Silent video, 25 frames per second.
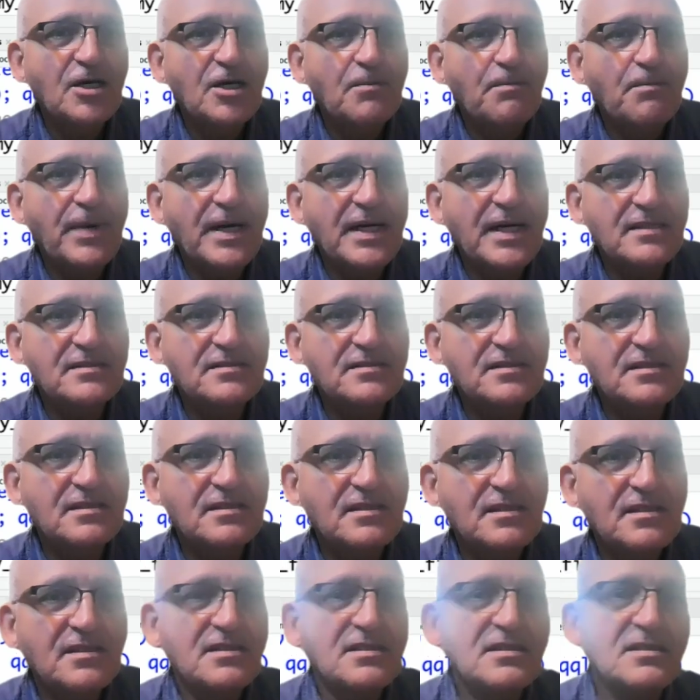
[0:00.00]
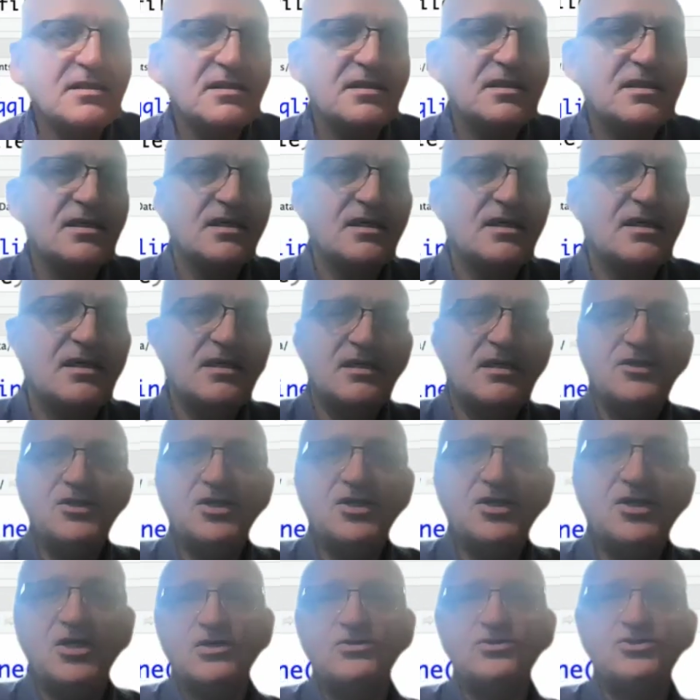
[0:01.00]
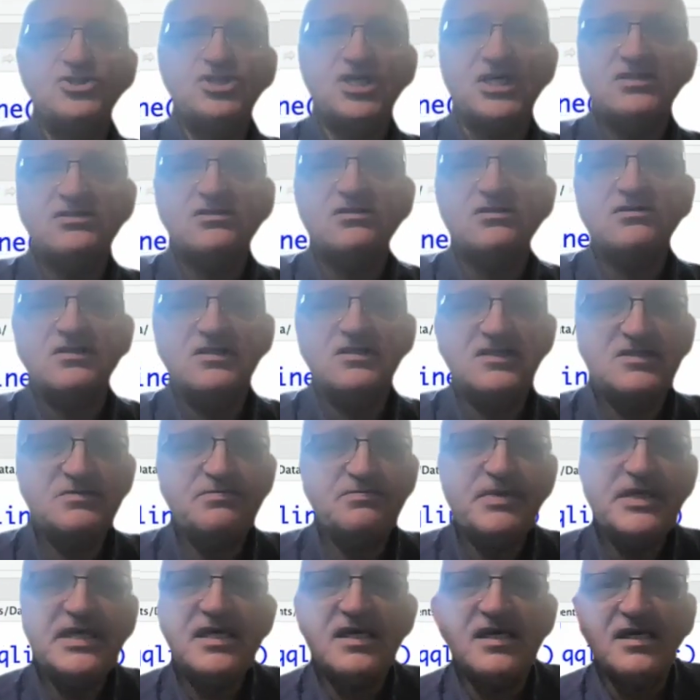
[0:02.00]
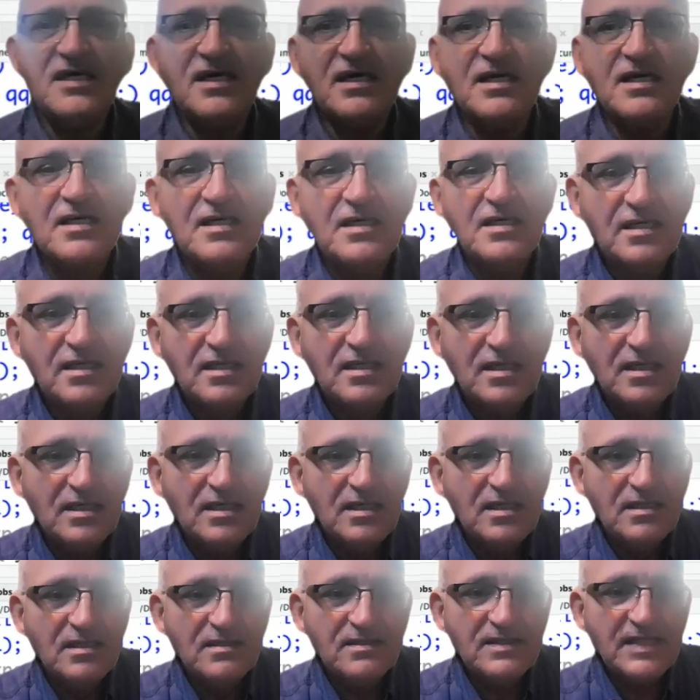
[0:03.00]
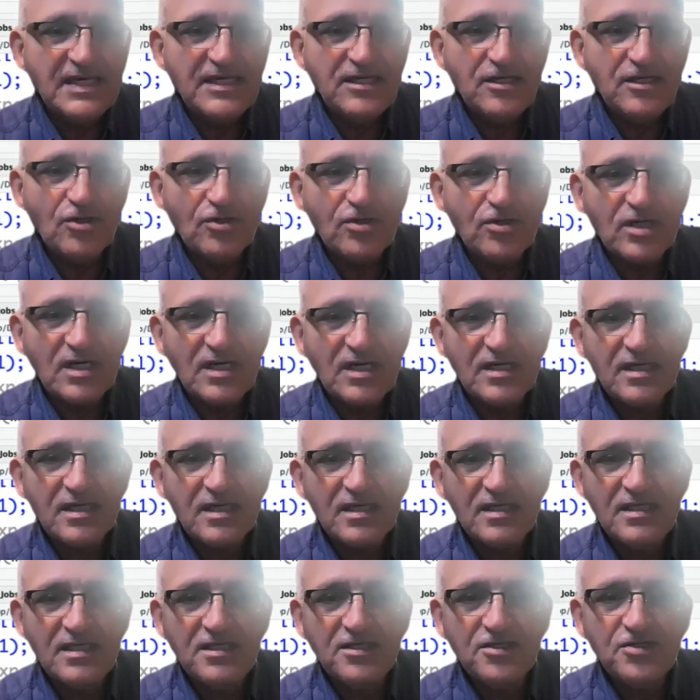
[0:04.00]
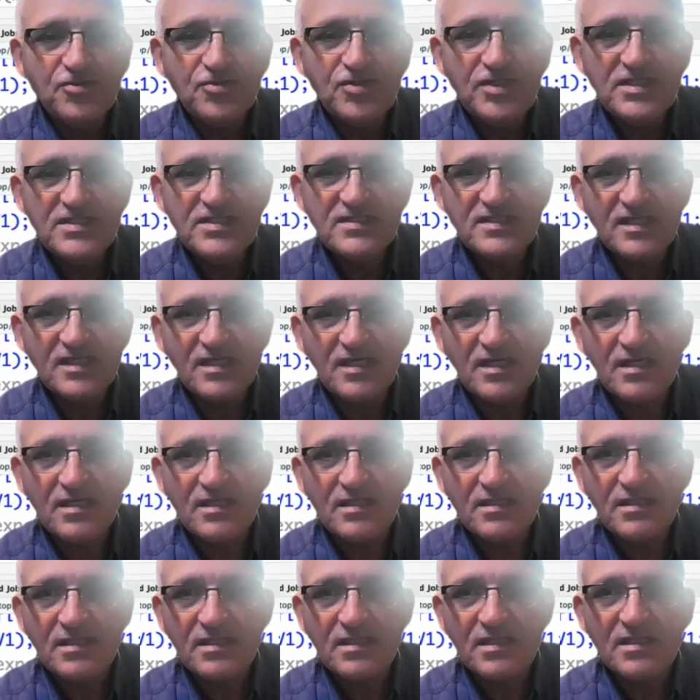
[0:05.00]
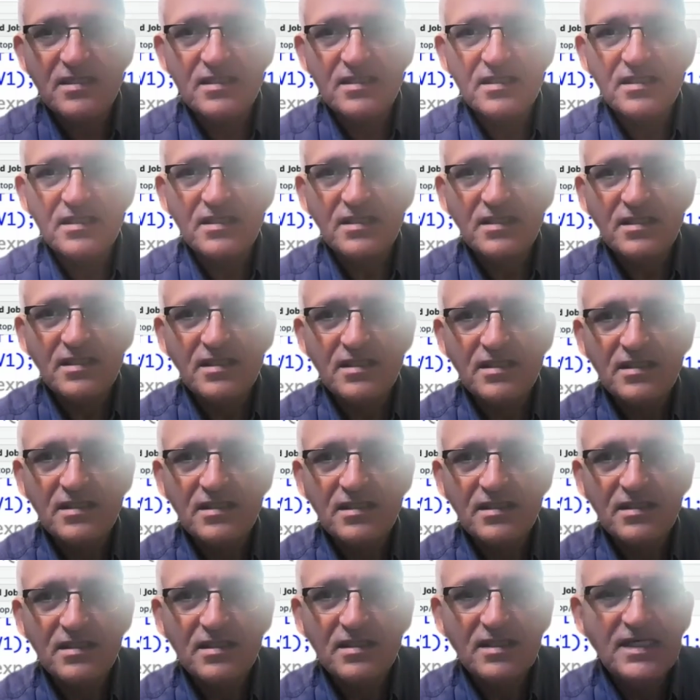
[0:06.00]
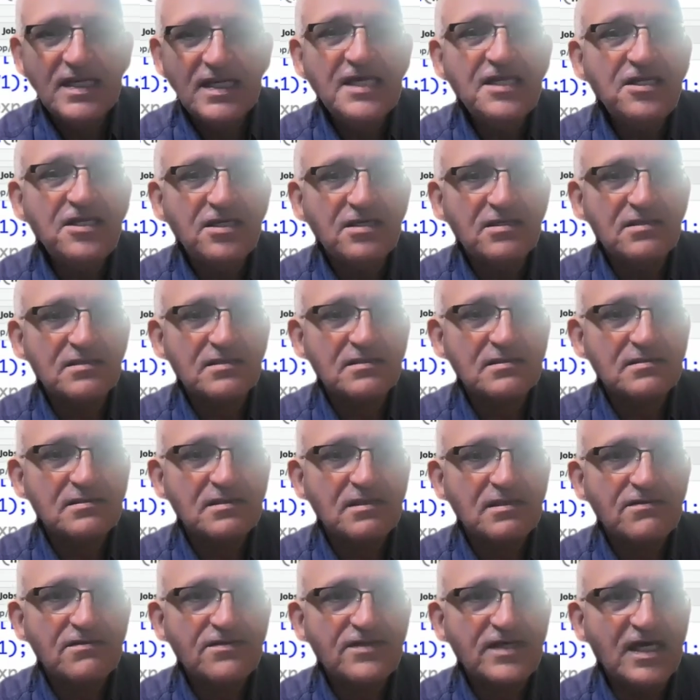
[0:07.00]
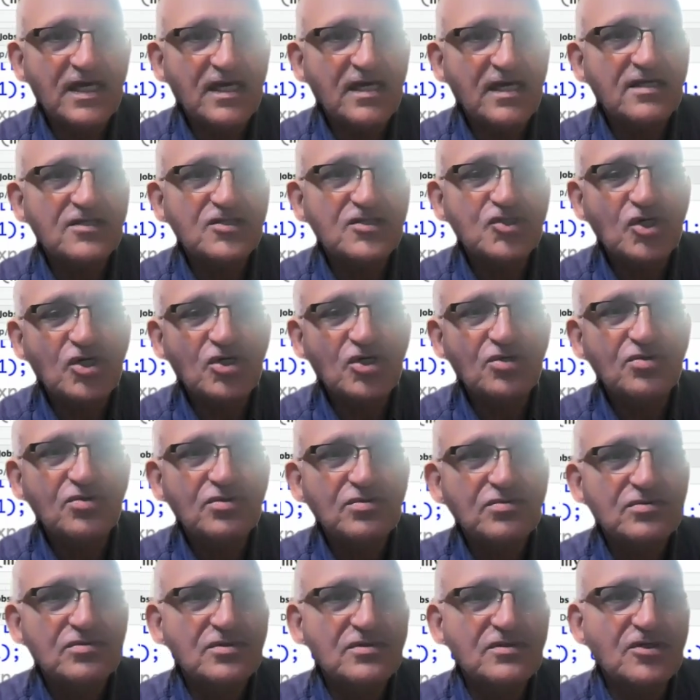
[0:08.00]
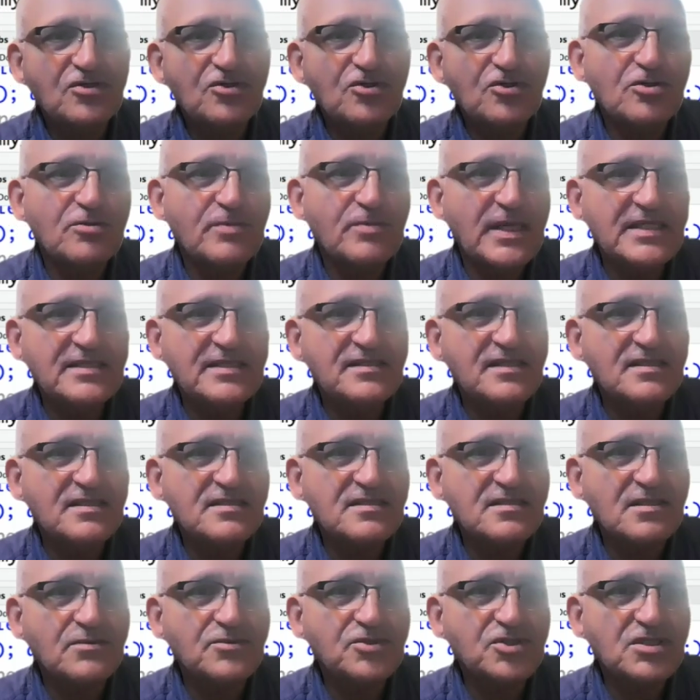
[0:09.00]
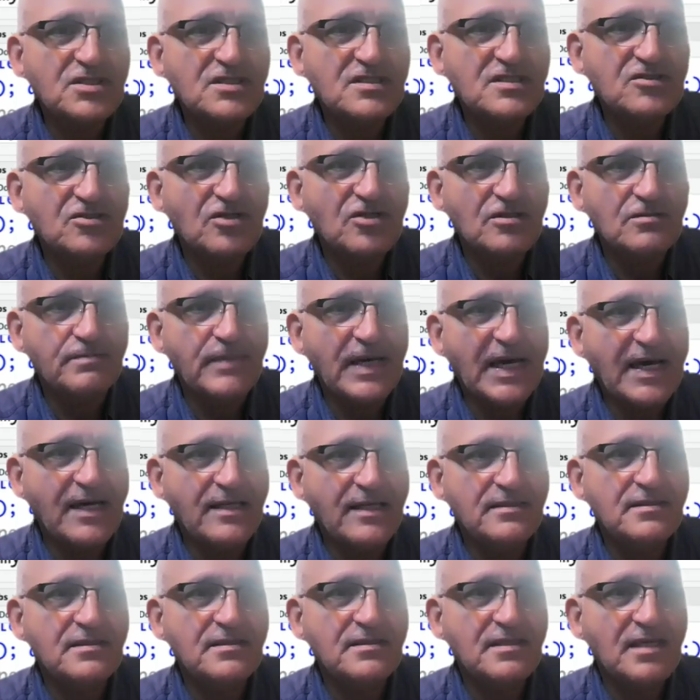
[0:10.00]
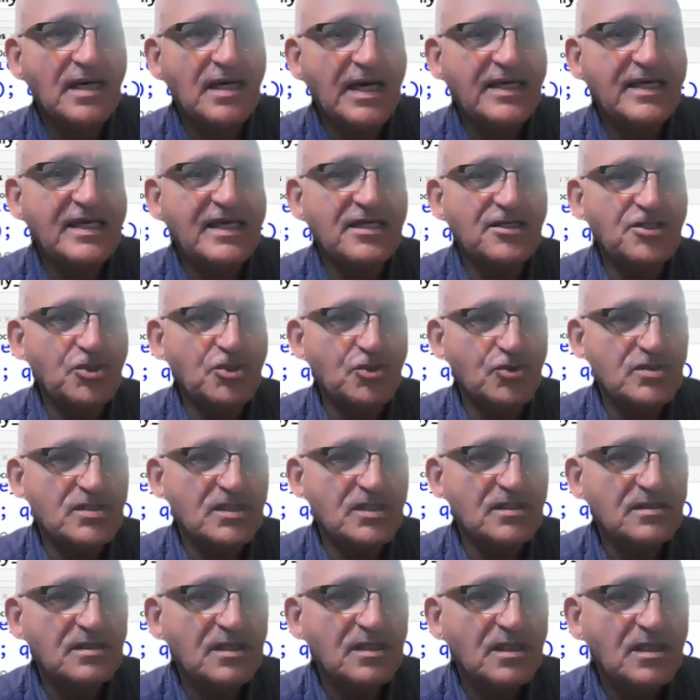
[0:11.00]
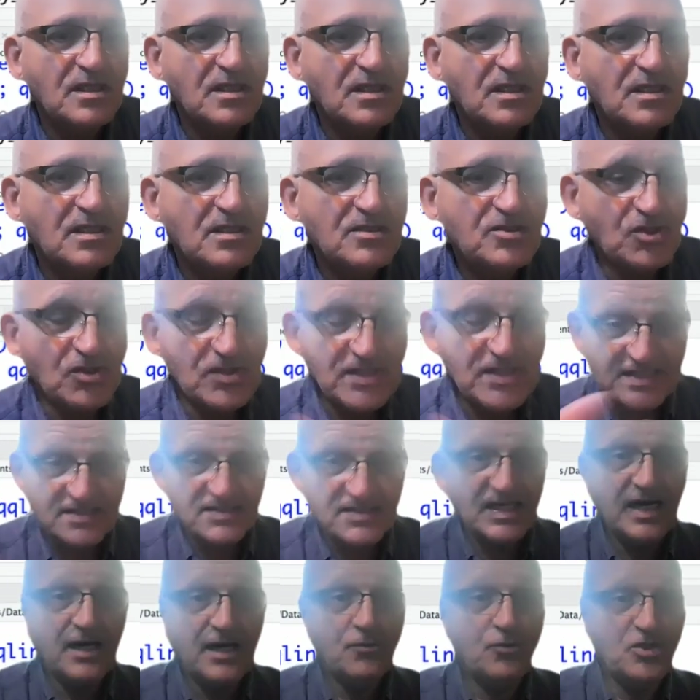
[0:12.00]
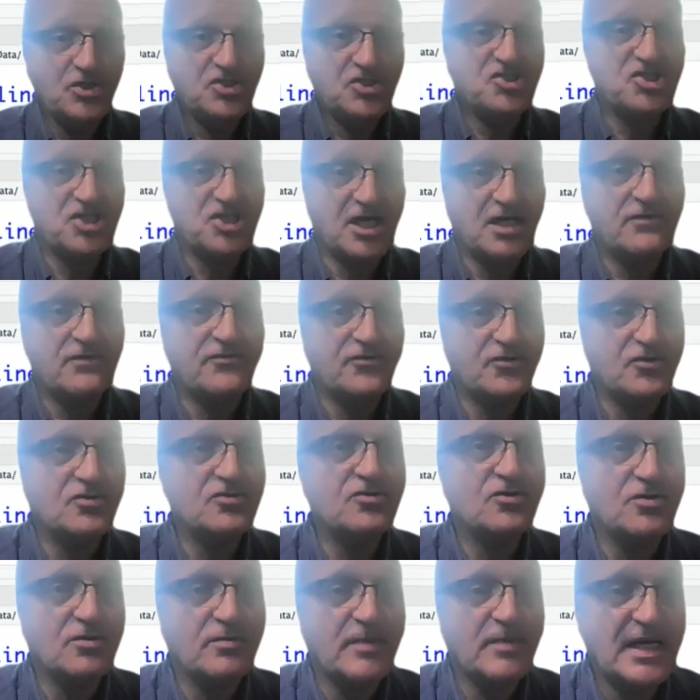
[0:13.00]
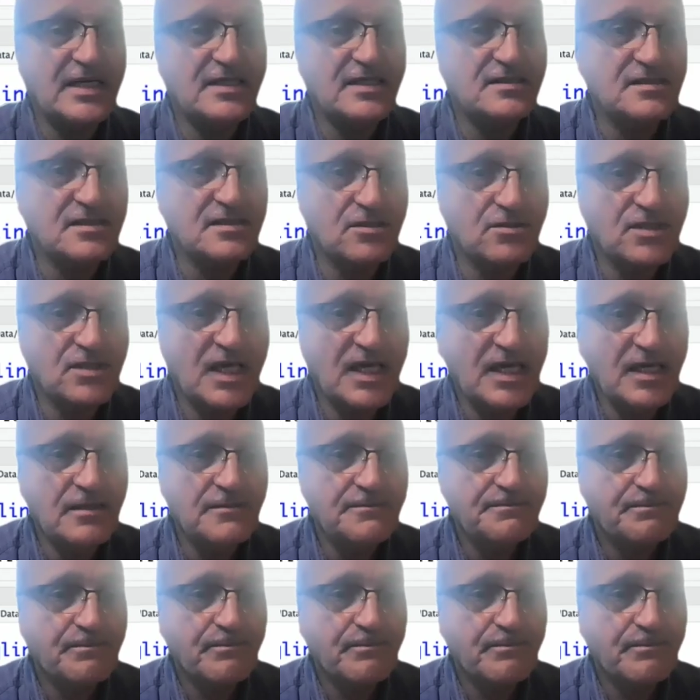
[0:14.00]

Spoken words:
but generally speaking, they look like increasing linear thing. So the normality assumption is not bad. I can use it. So that's how we check for normality, okay?